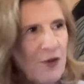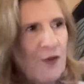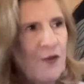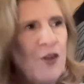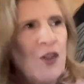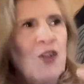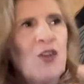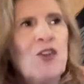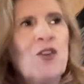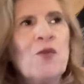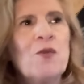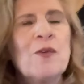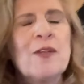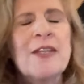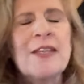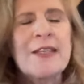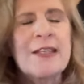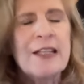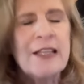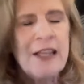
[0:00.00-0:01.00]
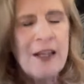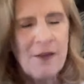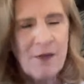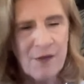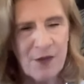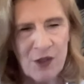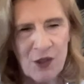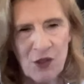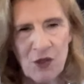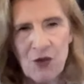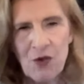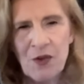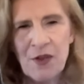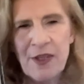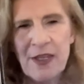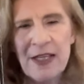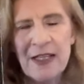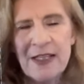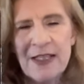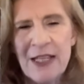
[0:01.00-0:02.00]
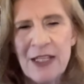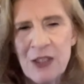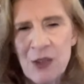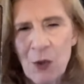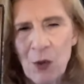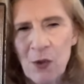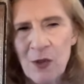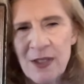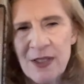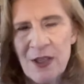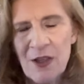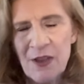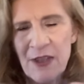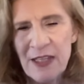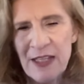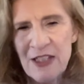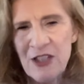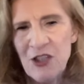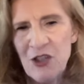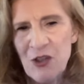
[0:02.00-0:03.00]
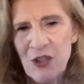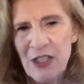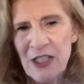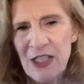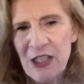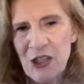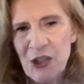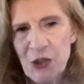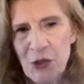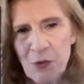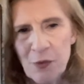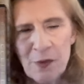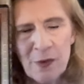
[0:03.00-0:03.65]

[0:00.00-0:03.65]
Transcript: for you to receive the new things, there's also things you're needing to